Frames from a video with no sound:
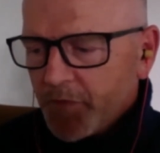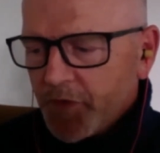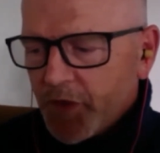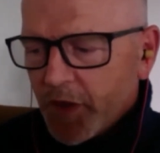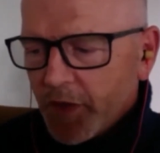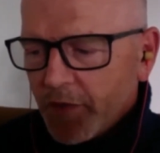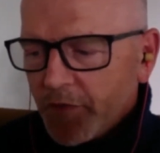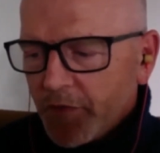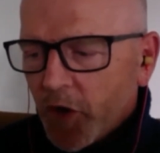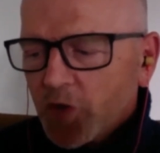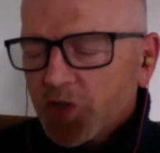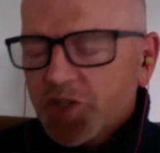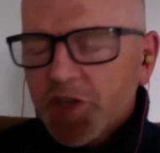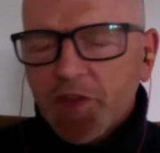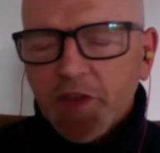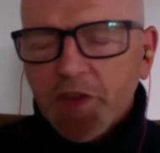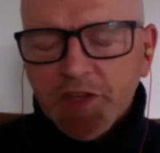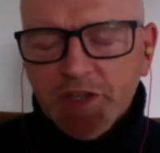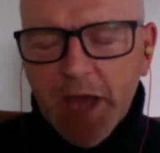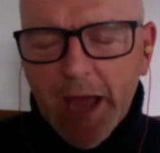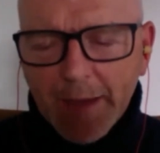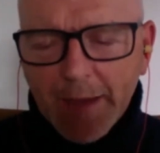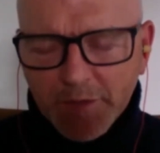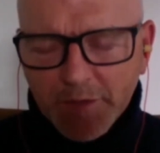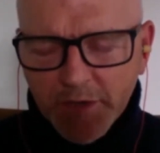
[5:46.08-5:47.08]
those are the
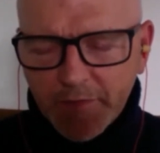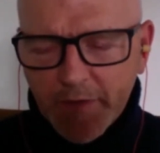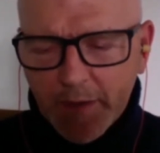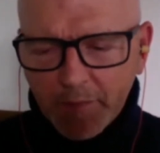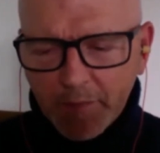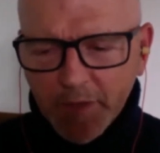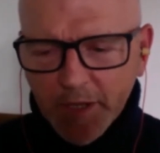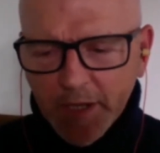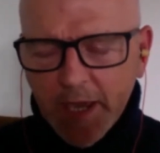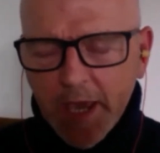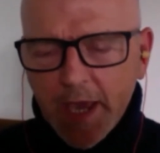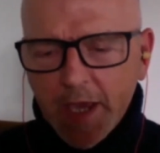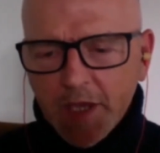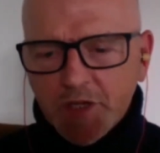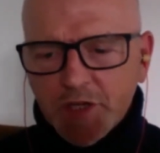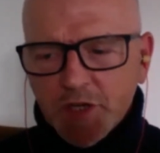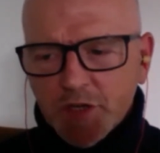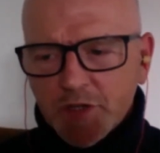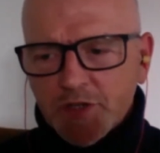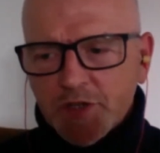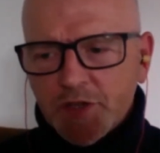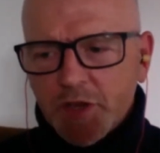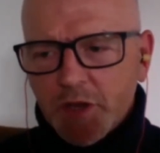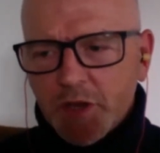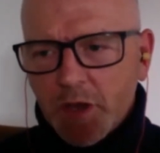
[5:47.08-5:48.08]
types of
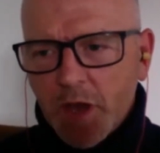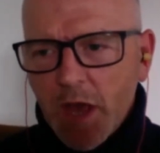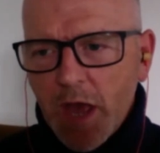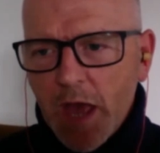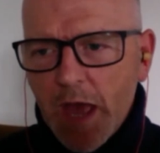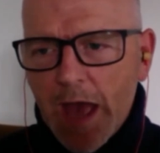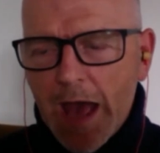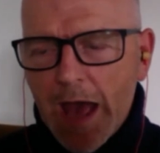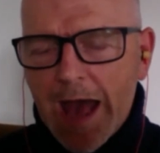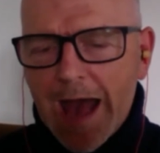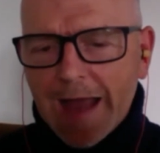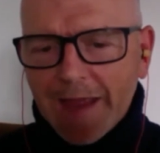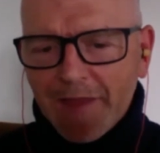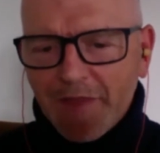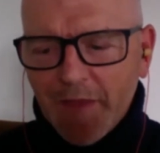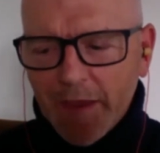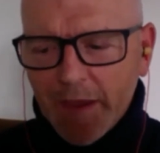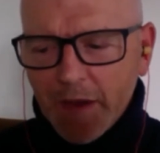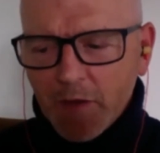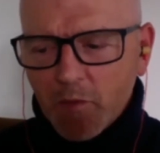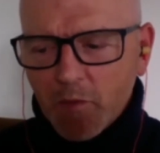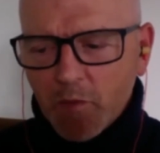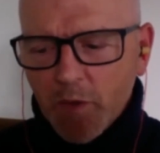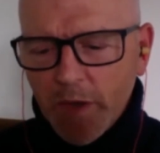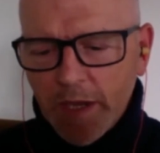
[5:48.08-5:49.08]
applications that I
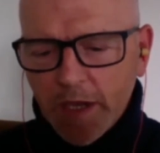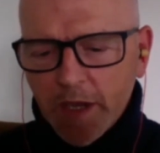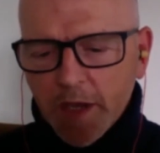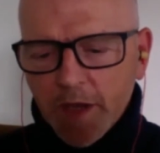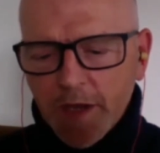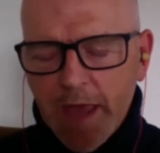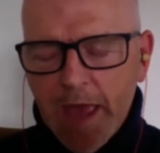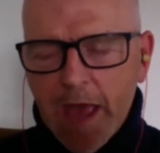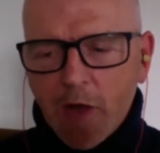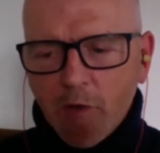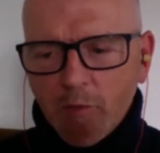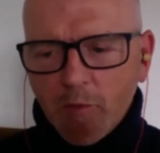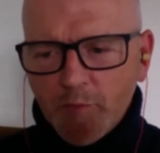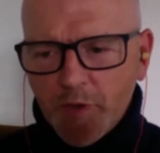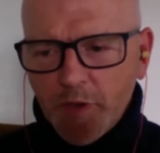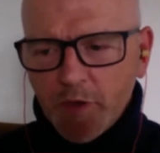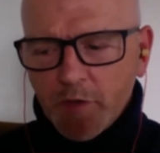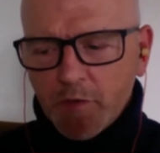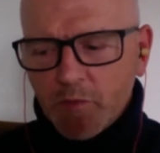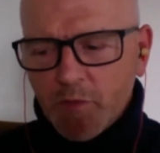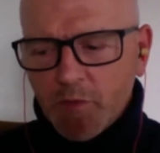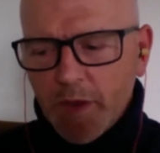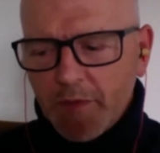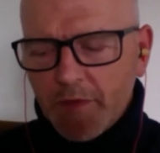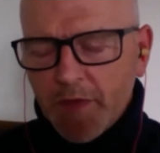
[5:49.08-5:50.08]
think we can help you
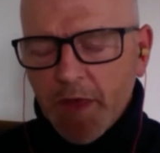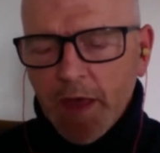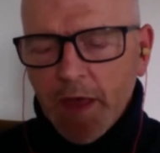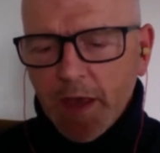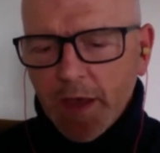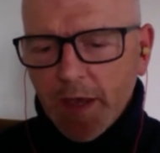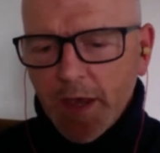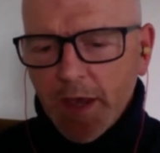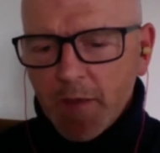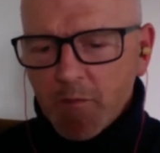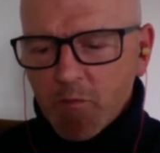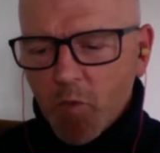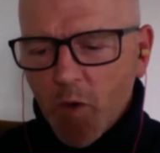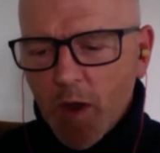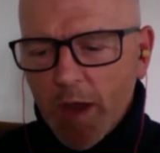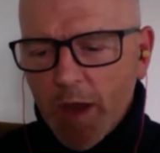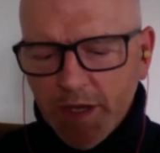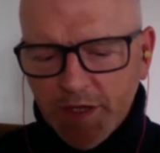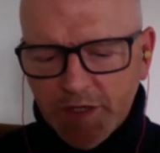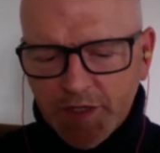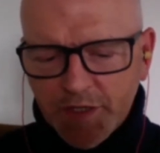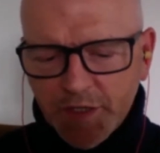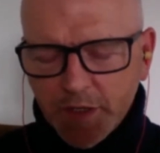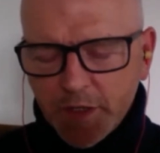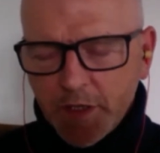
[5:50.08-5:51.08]
with in
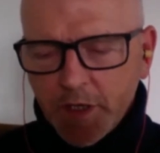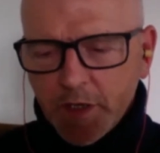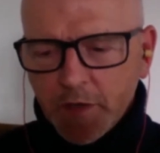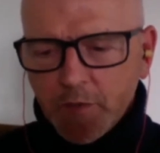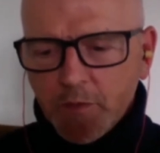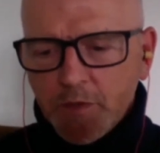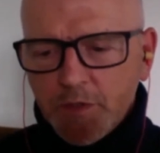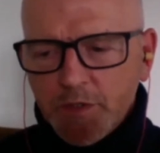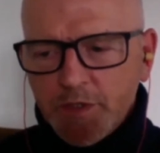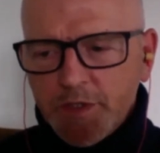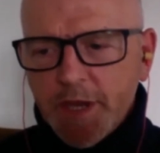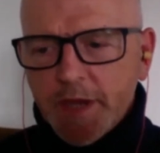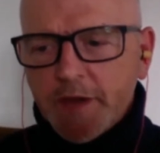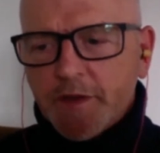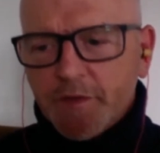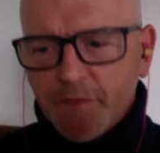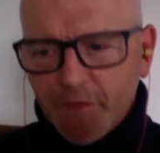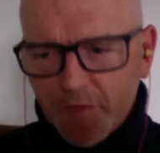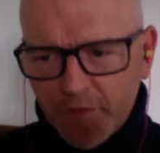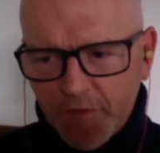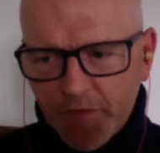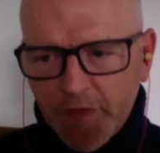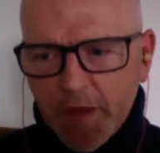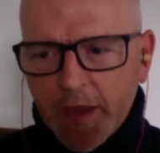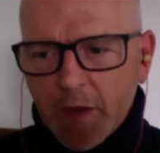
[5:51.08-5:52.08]
ways that you
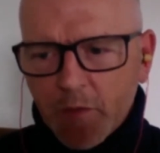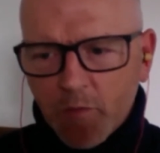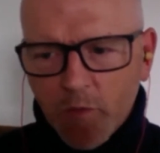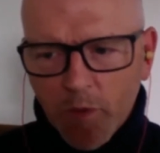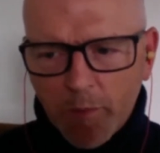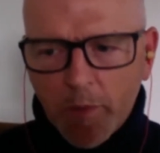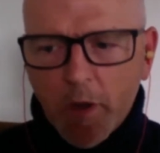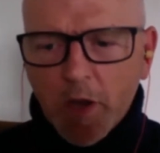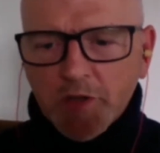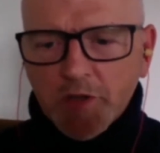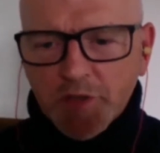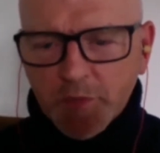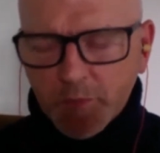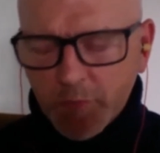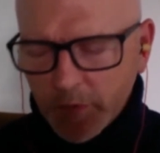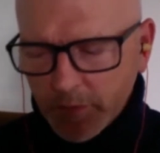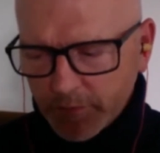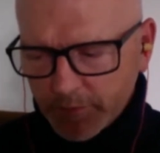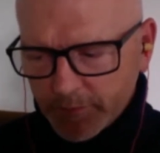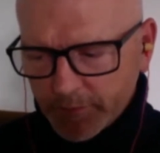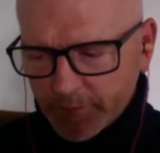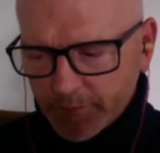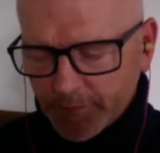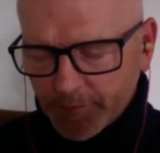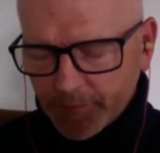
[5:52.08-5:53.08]
didn't think were possible.
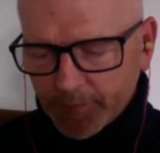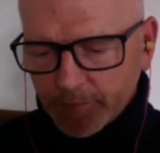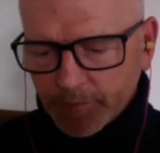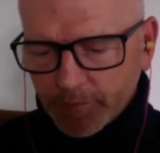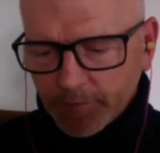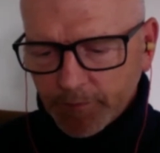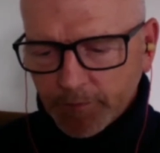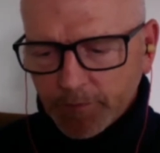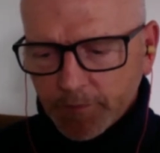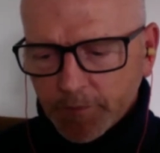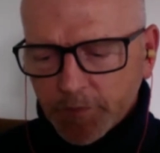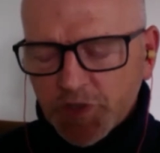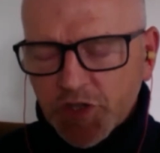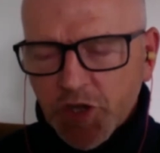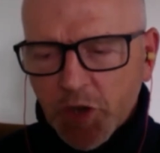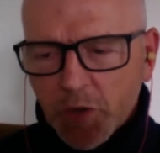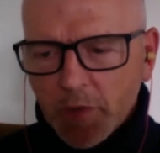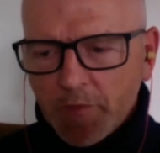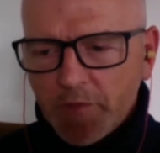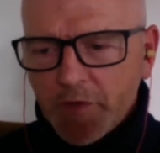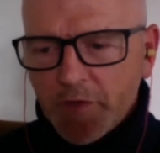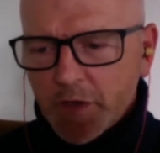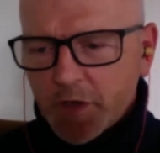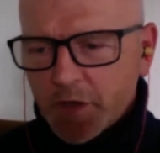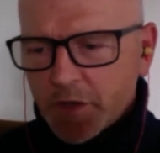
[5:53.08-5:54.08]
So
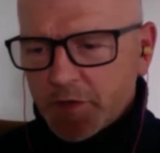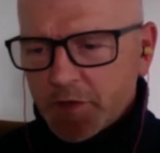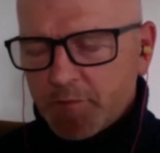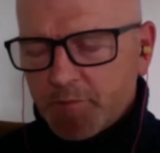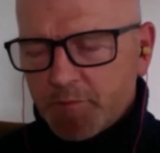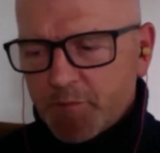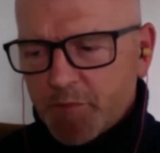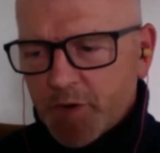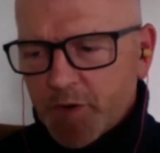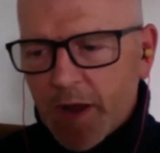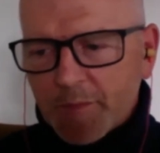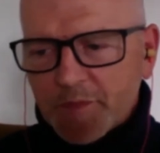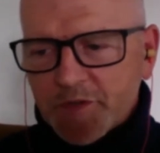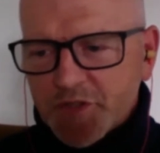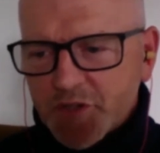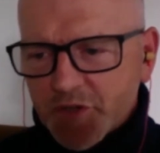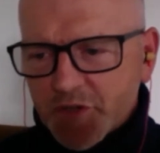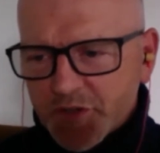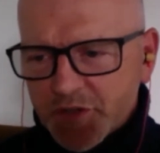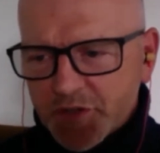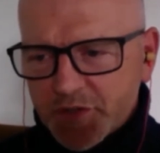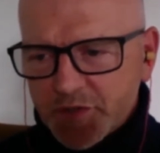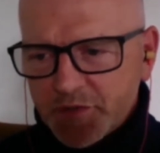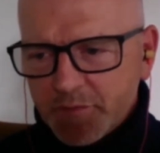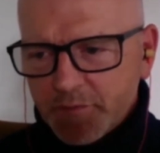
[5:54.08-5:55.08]
if you could perhaps
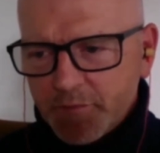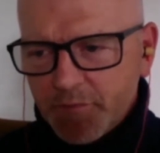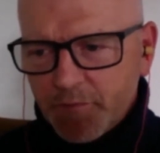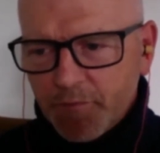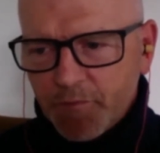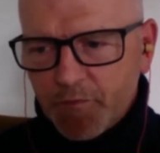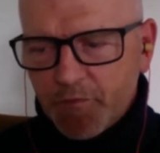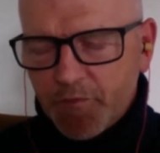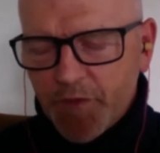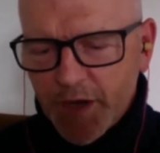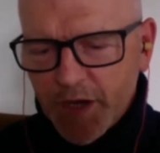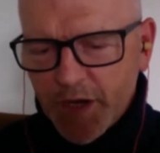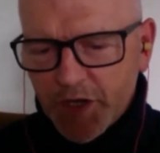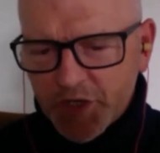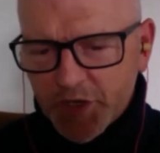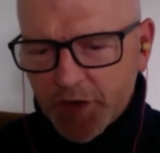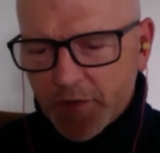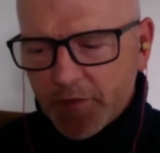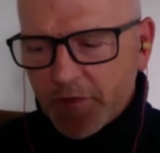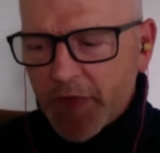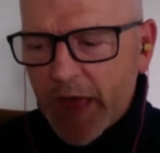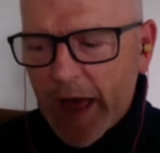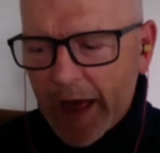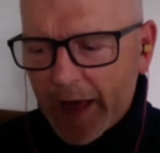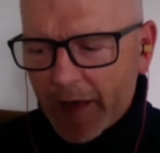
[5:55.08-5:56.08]
just finish at
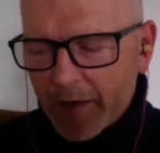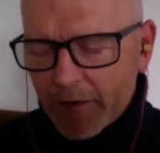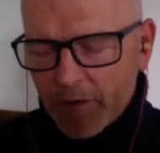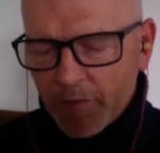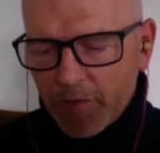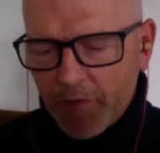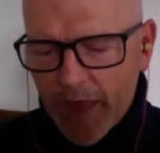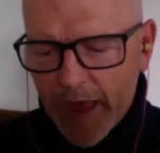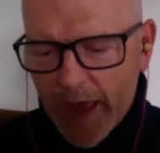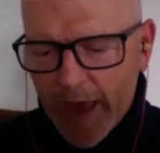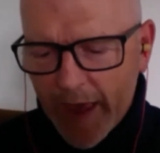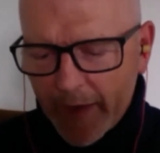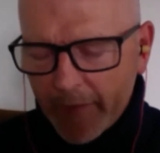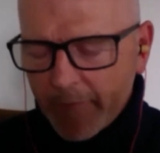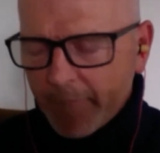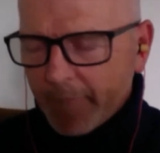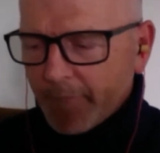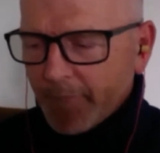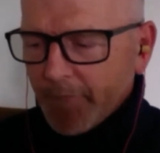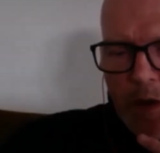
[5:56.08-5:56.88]
that there. Yeah.